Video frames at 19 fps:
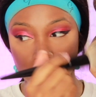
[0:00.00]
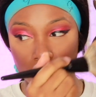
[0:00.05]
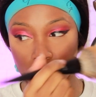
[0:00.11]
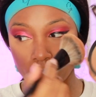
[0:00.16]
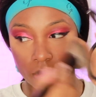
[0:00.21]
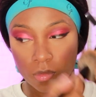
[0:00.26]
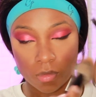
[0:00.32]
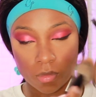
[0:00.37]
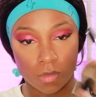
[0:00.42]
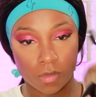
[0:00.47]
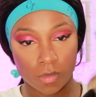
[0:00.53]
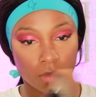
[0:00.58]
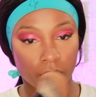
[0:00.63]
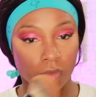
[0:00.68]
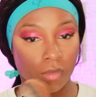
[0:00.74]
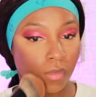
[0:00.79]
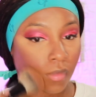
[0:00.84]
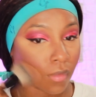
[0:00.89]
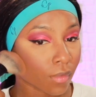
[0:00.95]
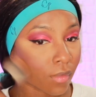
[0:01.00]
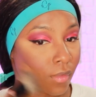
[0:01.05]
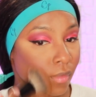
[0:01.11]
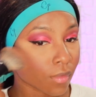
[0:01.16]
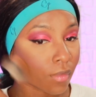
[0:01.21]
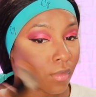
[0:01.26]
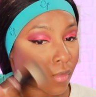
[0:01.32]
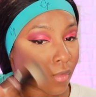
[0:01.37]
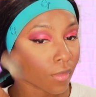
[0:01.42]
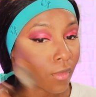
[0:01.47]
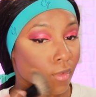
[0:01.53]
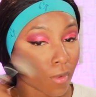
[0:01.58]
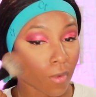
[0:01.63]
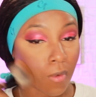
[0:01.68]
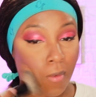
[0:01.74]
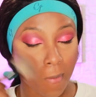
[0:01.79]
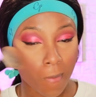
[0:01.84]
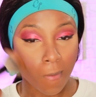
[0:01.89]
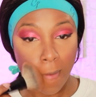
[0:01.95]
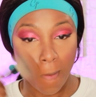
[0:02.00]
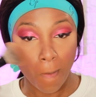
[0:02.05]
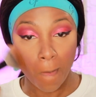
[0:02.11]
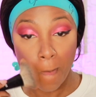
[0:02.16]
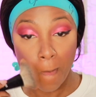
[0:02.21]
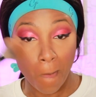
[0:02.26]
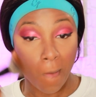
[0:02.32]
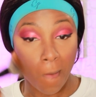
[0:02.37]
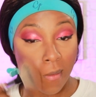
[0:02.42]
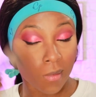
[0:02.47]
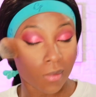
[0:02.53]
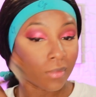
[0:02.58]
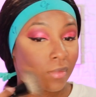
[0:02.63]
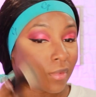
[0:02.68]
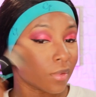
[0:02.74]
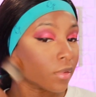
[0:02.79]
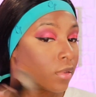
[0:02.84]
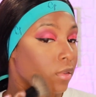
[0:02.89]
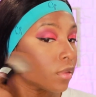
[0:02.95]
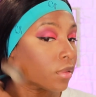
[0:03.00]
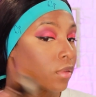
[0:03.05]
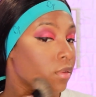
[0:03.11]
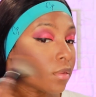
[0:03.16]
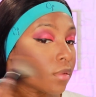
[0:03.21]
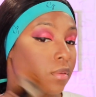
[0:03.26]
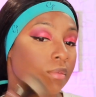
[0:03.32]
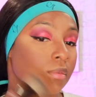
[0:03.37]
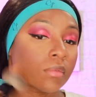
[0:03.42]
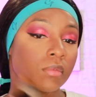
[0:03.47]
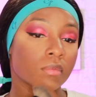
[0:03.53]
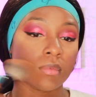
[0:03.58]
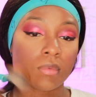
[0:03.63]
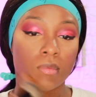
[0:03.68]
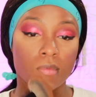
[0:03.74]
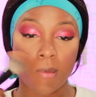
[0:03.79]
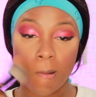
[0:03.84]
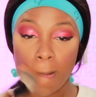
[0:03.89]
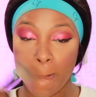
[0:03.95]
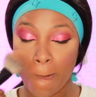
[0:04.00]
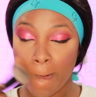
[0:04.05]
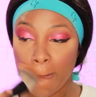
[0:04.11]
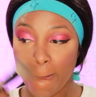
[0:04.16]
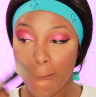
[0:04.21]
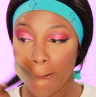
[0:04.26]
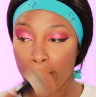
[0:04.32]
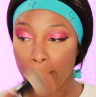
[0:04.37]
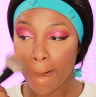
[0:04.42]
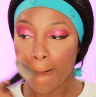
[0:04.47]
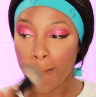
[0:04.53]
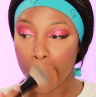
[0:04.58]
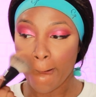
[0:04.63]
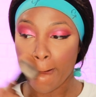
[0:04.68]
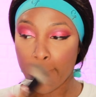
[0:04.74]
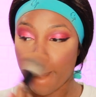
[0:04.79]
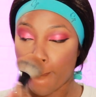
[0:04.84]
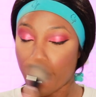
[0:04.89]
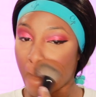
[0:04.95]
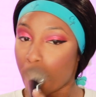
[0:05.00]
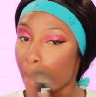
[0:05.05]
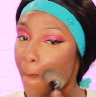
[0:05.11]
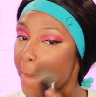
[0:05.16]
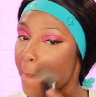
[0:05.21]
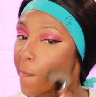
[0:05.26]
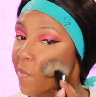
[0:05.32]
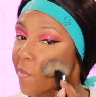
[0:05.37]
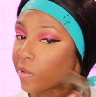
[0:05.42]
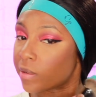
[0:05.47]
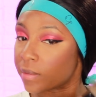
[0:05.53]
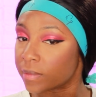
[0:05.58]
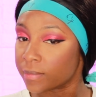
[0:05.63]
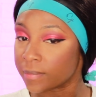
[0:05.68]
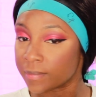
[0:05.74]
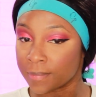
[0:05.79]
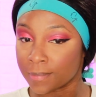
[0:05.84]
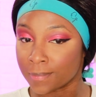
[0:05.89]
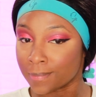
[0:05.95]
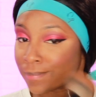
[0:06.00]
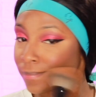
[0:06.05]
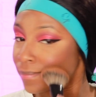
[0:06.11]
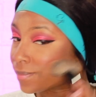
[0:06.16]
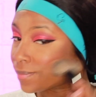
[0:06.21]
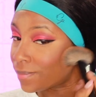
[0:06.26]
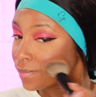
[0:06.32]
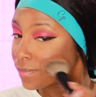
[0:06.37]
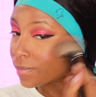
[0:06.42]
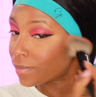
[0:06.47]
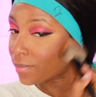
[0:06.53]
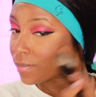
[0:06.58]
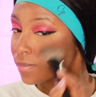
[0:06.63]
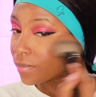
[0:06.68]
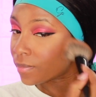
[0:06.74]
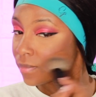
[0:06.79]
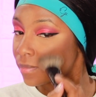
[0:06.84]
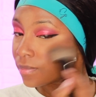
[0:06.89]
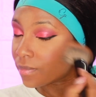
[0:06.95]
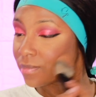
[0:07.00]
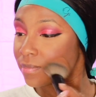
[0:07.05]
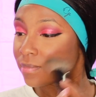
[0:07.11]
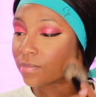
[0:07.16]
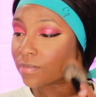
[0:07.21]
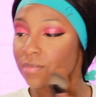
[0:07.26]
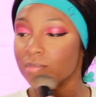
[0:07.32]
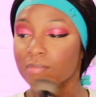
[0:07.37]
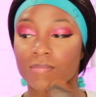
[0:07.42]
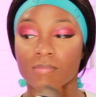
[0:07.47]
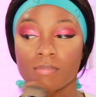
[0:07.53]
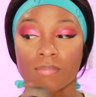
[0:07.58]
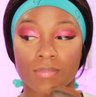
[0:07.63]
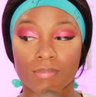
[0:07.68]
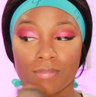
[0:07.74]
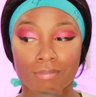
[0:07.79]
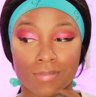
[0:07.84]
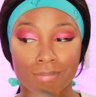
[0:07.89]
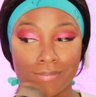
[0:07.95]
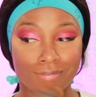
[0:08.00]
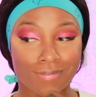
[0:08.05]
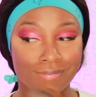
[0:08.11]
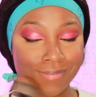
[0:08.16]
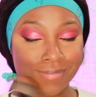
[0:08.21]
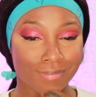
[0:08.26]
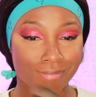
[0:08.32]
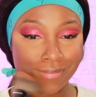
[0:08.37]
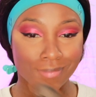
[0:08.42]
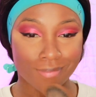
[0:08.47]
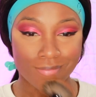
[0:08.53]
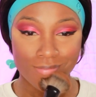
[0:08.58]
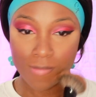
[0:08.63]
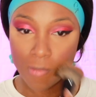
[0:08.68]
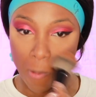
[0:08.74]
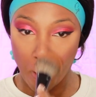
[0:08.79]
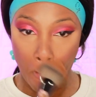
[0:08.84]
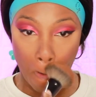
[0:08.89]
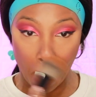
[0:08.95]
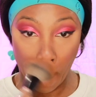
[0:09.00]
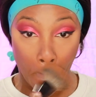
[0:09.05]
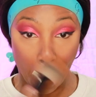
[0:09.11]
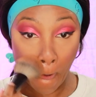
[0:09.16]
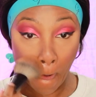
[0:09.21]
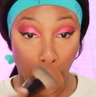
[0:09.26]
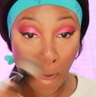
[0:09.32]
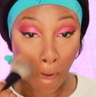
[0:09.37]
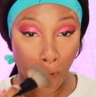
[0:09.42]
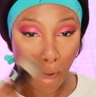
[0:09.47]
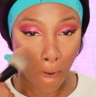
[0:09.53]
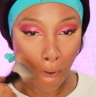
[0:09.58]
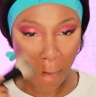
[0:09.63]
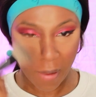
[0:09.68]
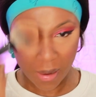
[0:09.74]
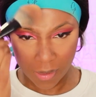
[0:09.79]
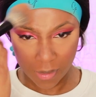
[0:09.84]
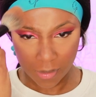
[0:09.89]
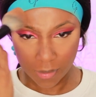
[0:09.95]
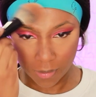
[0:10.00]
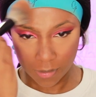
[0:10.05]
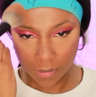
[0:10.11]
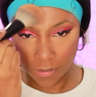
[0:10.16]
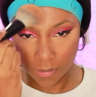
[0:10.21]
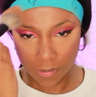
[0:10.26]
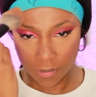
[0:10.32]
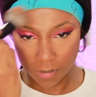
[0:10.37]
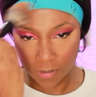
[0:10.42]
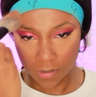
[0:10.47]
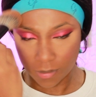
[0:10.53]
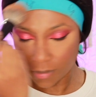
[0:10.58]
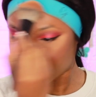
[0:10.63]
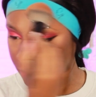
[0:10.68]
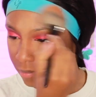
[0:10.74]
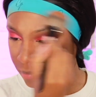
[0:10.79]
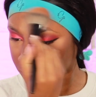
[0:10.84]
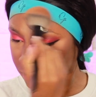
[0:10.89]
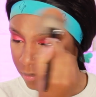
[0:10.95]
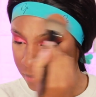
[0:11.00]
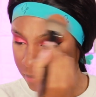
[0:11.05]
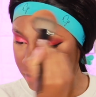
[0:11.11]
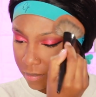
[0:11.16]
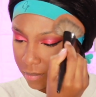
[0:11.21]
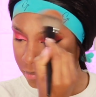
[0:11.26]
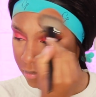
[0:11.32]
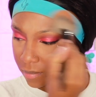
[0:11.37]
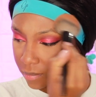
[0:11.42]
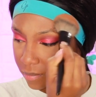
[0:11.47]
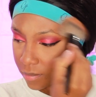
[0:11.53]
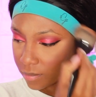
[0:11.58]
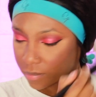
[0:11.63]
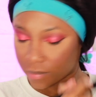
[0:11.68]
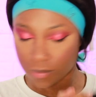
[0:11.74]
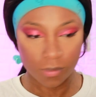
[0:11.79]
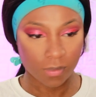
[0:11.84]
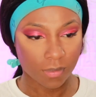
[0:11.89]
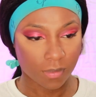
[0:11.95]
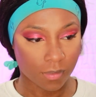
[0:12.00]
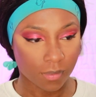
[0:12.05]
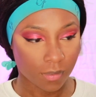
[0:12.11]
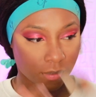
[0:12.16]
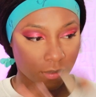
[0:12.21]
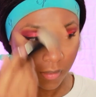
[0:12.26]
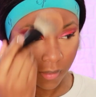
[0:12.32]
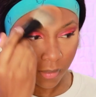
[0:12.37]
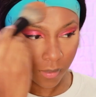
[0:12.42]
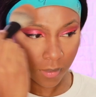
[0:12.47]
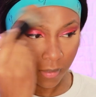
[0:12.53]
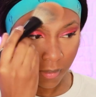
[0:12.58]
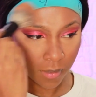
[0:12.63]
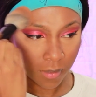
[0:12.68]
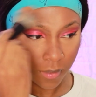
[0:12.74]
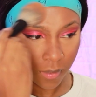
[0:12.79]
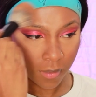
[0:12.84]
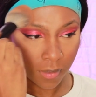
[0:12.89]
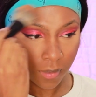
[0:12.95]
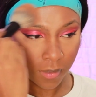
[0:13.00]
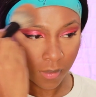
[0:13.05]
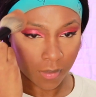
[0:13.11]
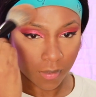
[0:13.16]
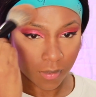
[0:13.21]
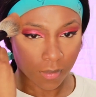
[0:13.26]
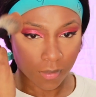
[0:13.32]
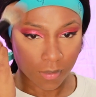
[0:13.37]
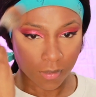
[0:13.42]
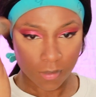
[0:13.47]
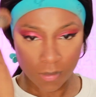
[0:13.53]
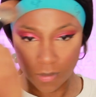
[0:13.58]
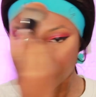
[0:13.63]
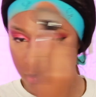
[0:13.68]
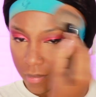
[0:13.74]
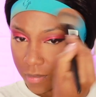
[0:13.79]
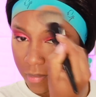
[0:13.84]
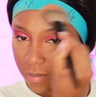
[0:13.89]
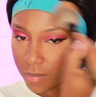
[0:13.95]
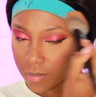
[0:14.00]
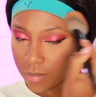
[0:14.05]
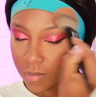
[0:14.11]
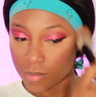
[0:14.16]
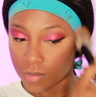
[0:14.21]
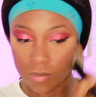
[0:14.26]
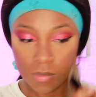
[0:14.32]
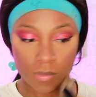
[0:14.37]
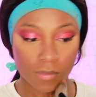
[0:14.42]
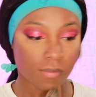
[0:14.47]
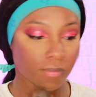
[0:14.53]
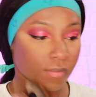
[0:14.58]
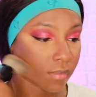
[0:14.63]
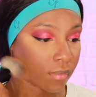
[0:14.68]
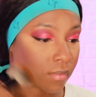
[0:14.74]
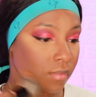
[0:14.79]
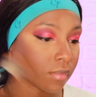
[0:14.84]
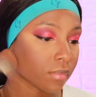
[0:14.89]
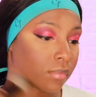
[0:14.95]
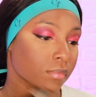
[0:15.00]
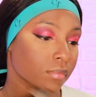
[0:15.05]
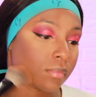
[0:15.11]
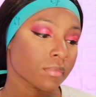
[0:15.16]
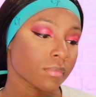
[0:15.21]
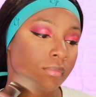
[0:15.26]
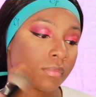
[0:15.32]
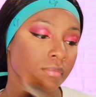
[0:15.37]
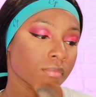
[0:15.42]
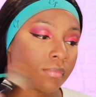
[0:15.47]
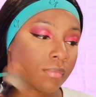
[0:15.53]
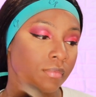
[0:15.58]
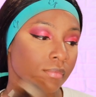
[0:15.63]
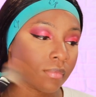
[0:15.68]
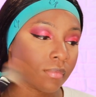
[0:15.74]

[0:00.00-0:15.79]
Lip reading: Now I'm going in with my Morphe powder, and I think I'm in the color Mocha, and I'm placing this, not Morphe, I'm sorry, Sephora. It's Microsmoothing powder. I'm placing this all over my face, and this is going to definitely give me a flawless finish. I've been loving this lately as well. Again, I haven't